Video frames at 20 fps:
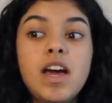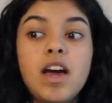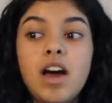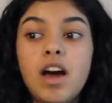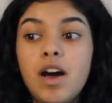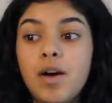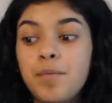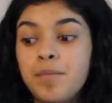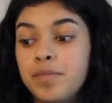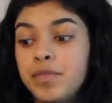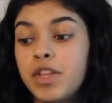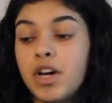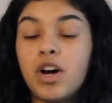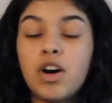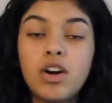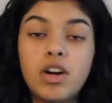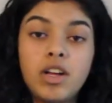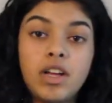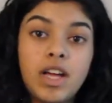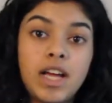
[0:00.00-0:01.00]
the
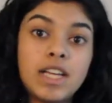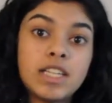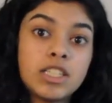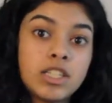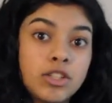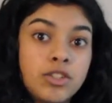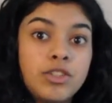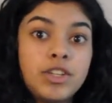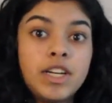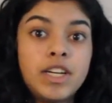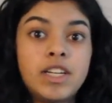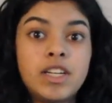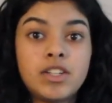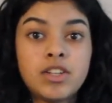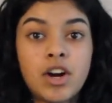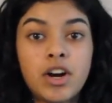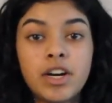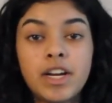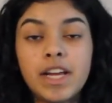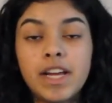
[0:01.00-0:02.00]
excluded
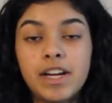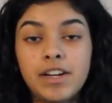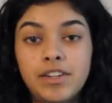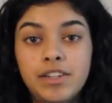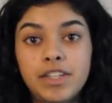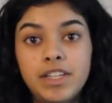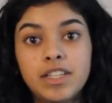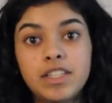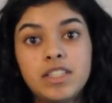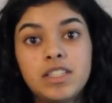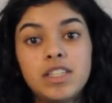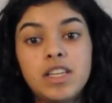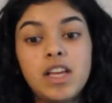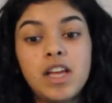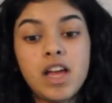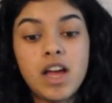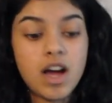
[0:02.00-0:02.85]
target areas.